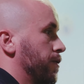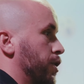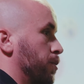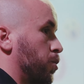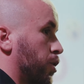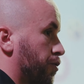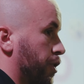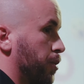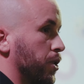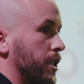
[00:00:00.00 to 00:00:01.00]
for someone to watch
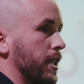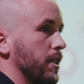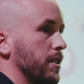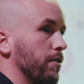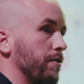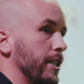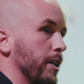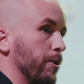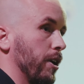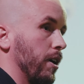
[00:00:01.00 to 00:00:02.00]
3 or more seconds of a
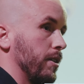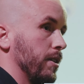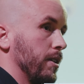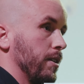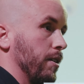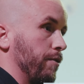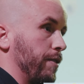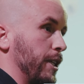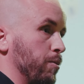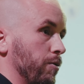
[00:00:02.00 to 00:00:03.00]
video online on
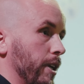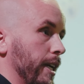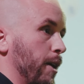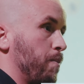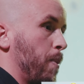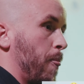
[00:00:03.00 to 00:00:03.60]
Facebook right now.